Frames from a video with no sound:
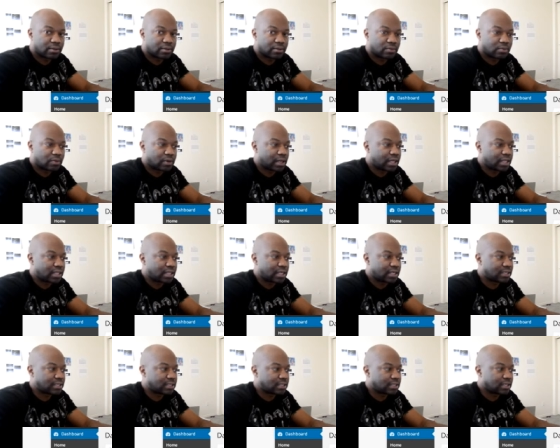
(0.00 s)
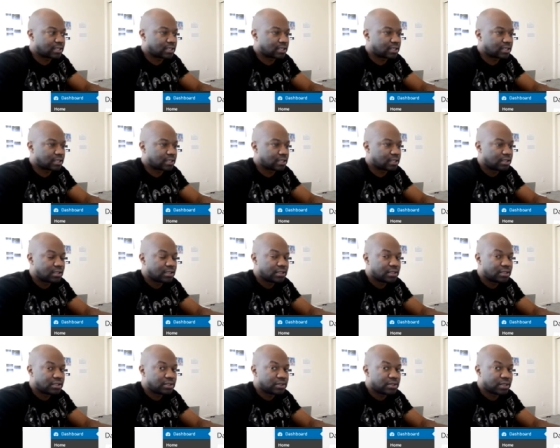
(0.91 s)
way that uh,
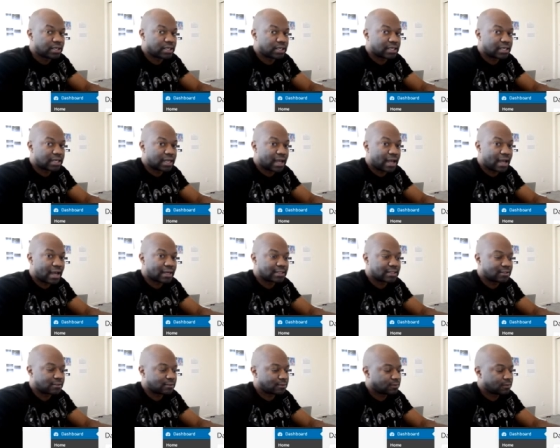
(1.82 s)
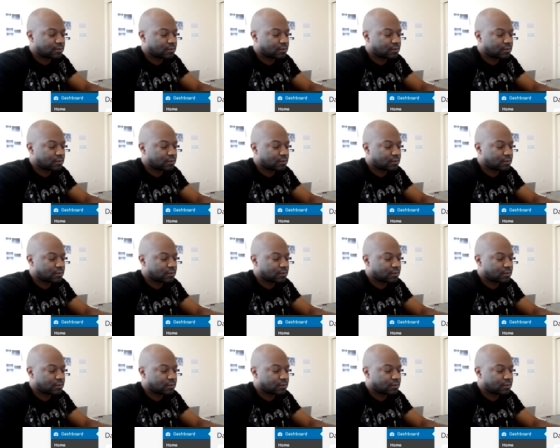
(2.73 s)
you can get hacked.